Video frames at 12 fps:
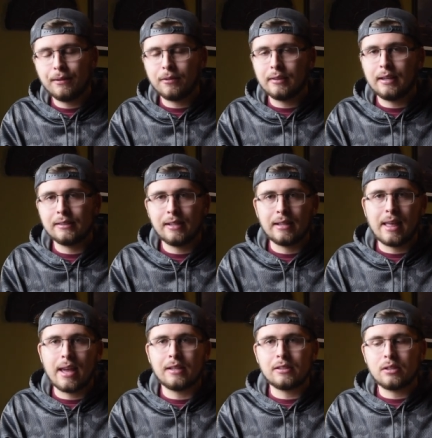different things like
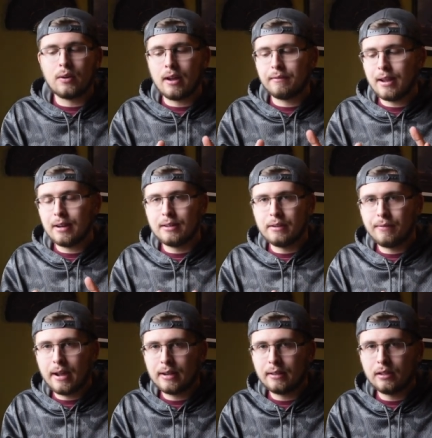that. So I've kind of
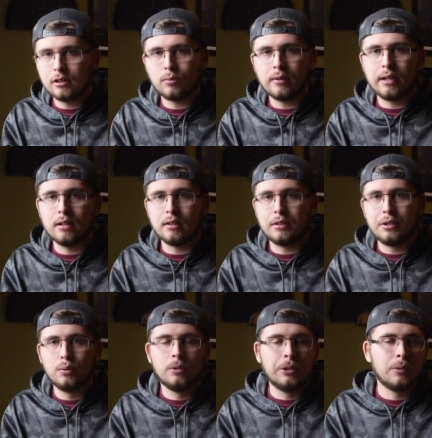divided this one into
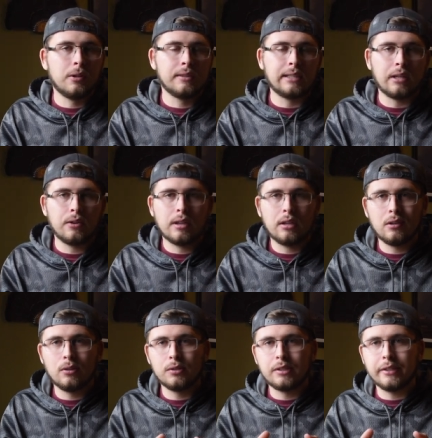two lures, and you can
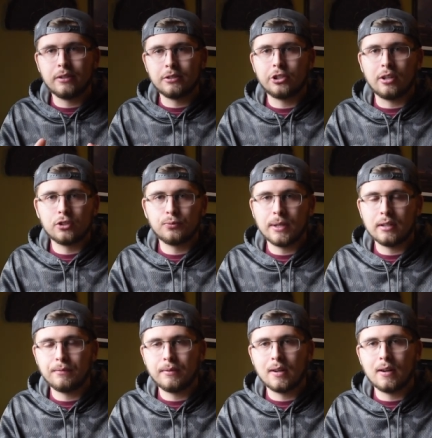use your judgment
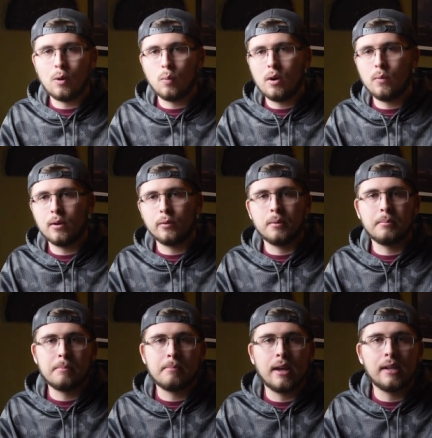to figure out what one would
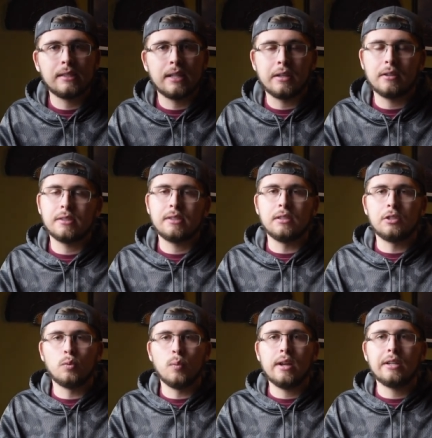be best in your
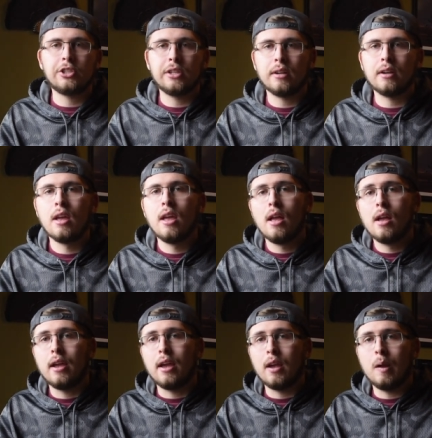situation
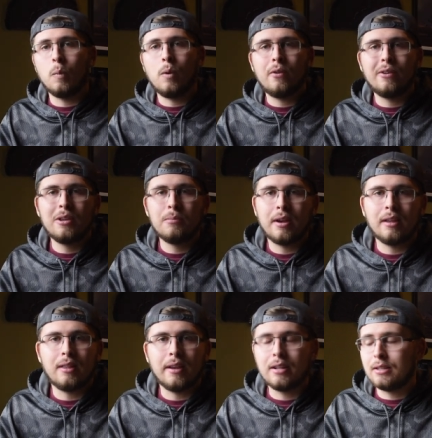and what one you
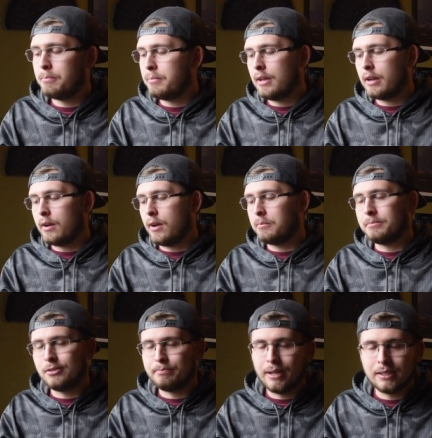might like to pick up,
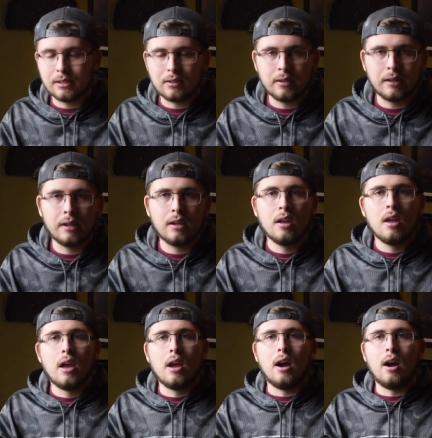basically,
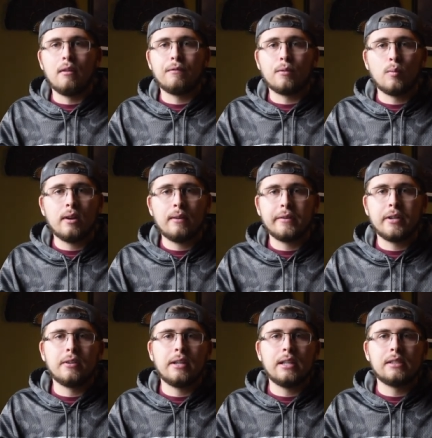uh, for whatever
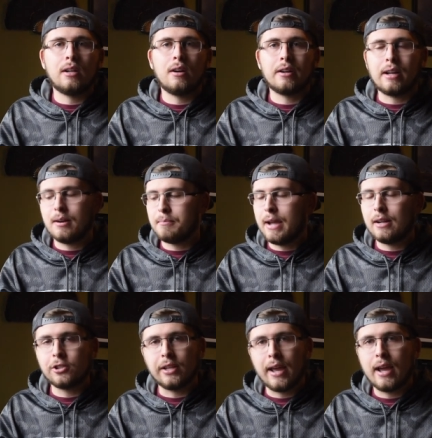your needs are, kind of
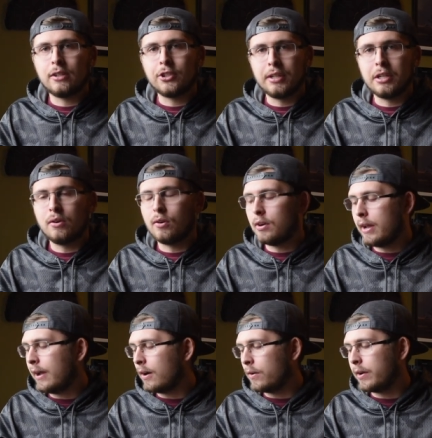match the hatch in your
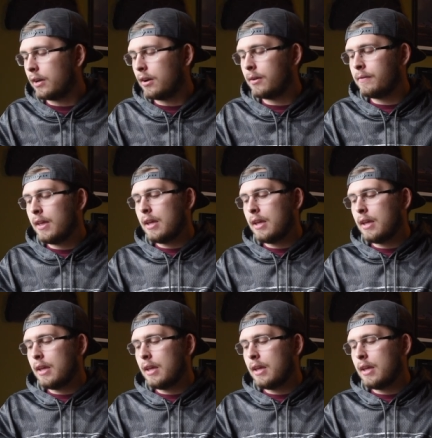area.